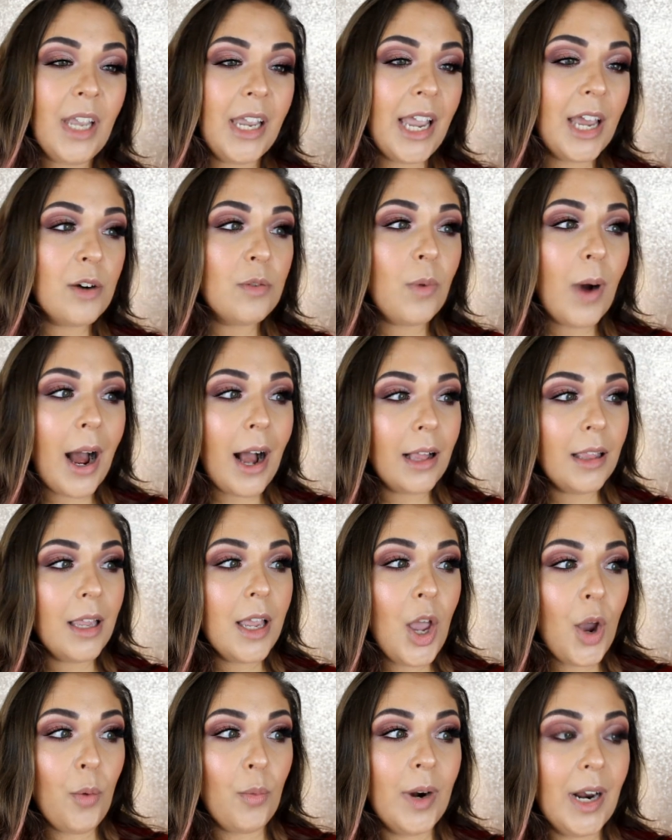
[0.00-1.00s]
And
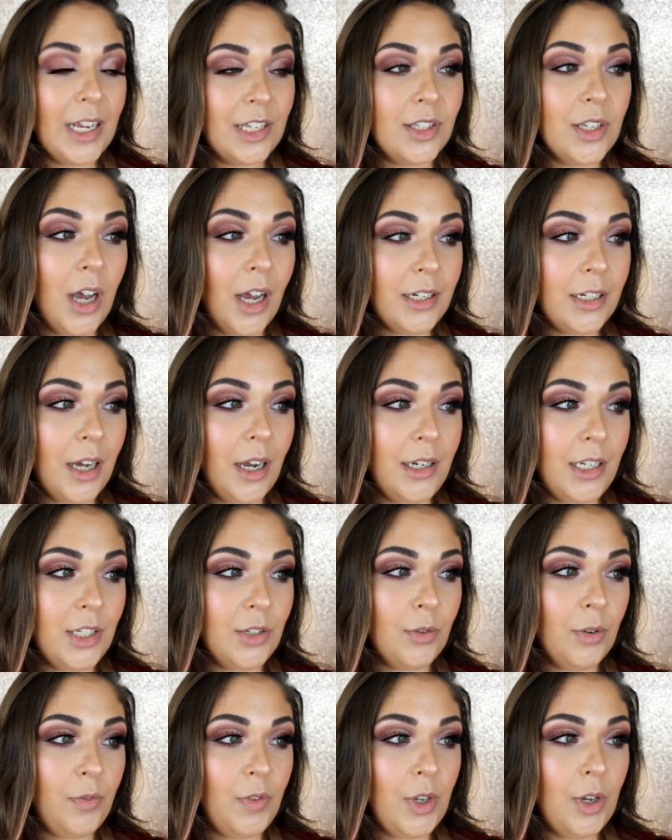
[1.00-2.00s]
while when I saw
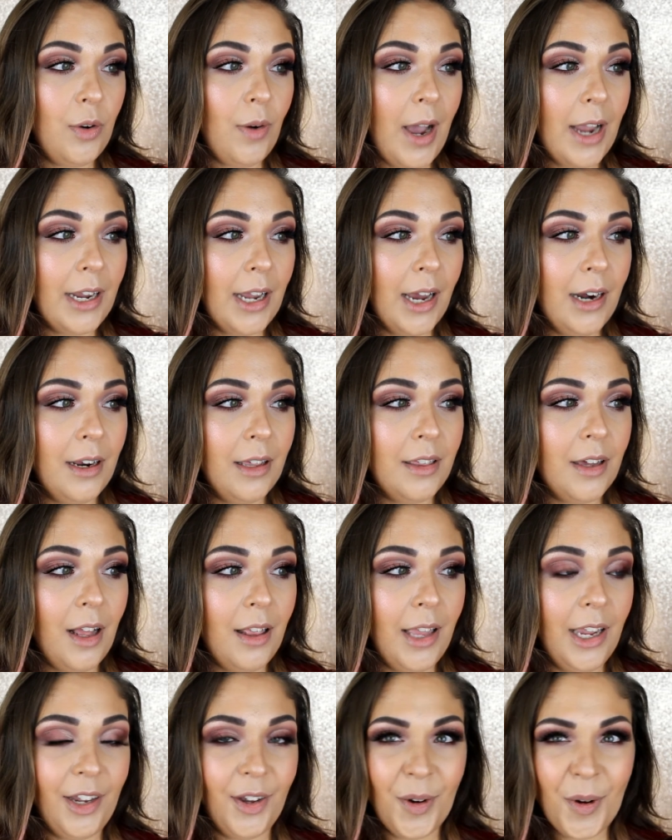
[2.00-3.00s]
Tati's review, I kind of
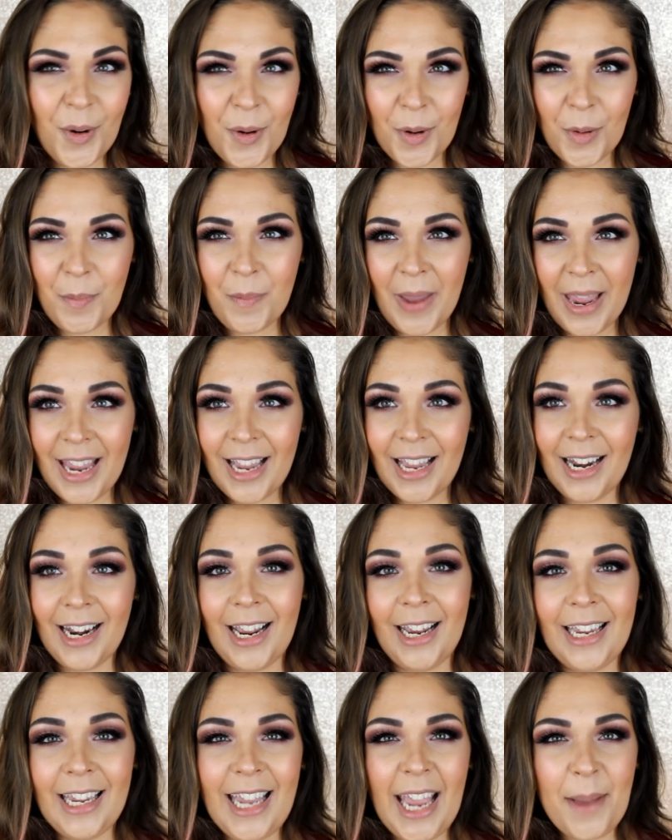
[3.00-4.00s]
thought like, oh man,
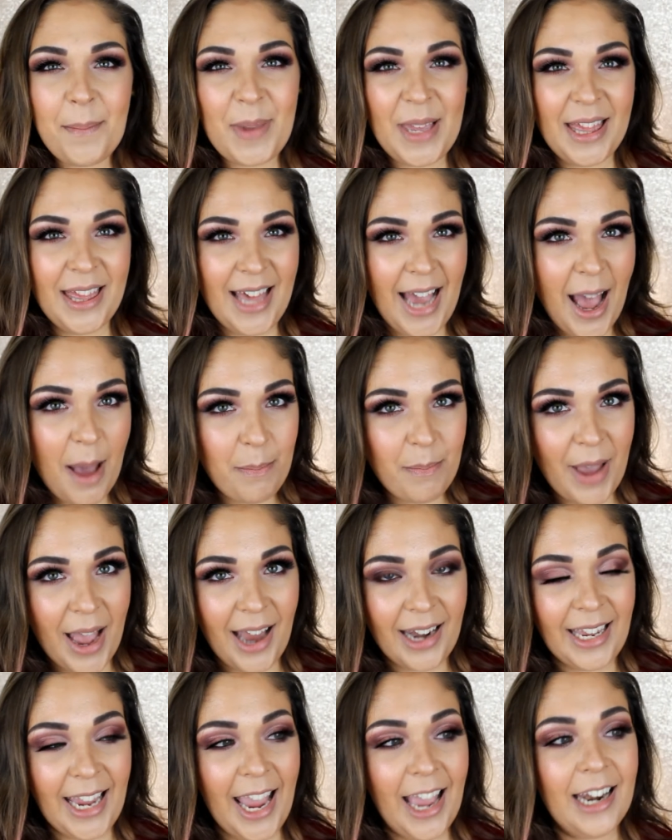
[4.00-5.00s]
it can't be that
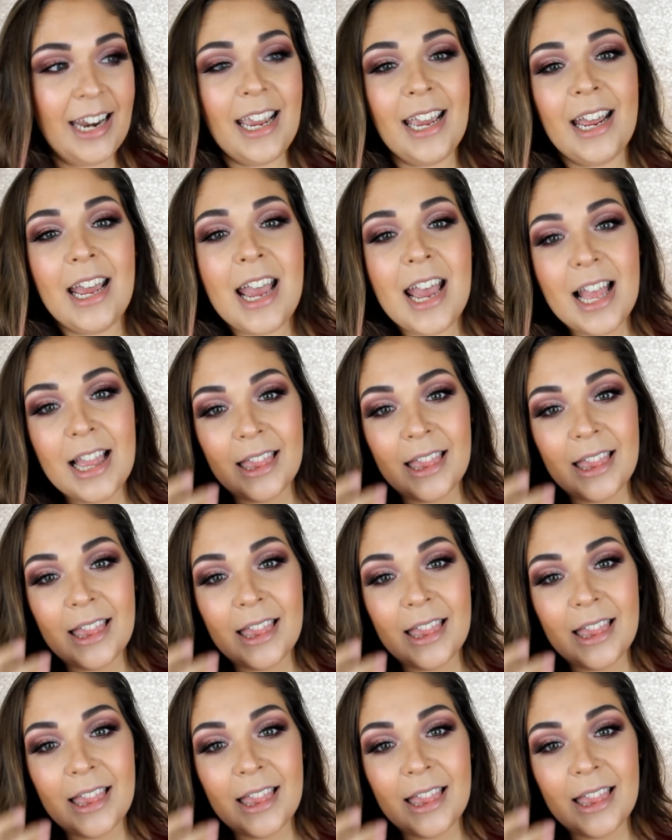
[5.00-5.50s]
bad, can it?